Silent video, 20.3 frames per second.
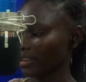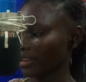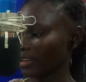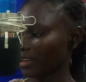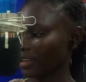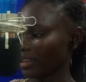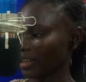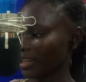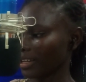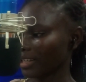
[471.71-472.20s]

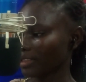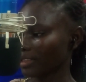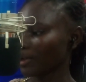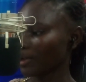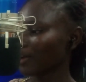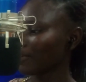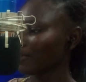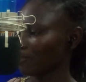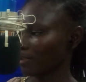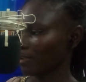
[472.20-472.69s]
a tough
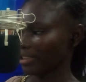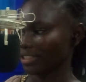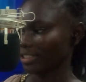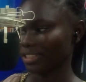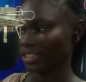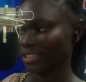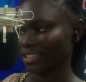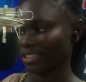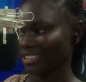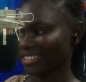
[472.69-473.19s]
question
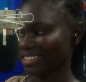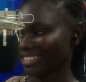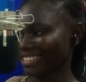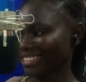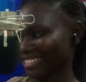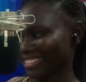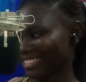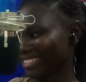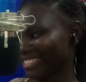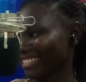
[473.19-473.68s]

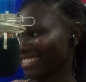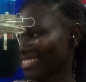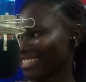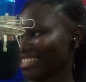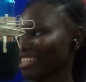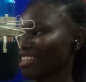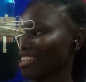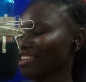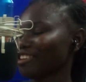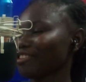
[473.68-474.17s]

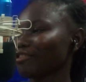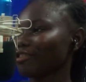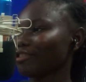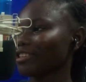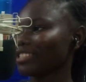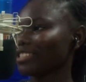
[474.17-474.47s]
because